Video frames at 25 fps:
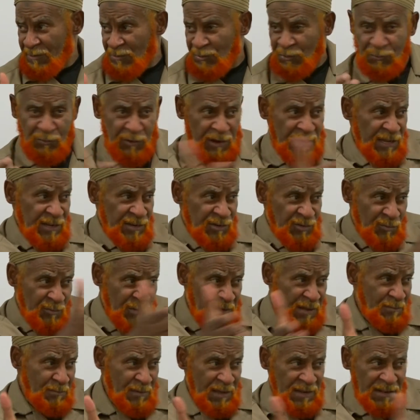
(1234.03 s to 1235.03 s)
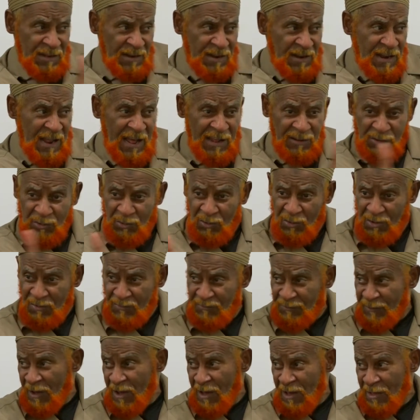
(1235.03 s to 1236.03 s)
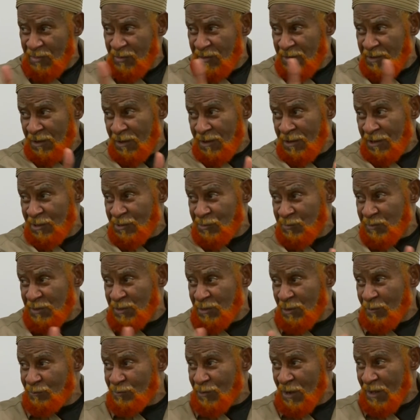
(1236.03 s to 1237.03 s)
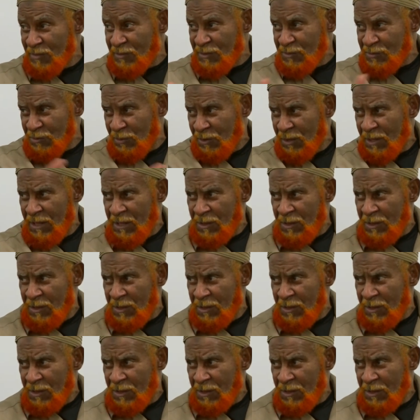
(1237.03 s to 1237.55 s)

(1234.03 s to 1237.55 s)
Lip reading: strange men that are not your father, your husband, your brothers,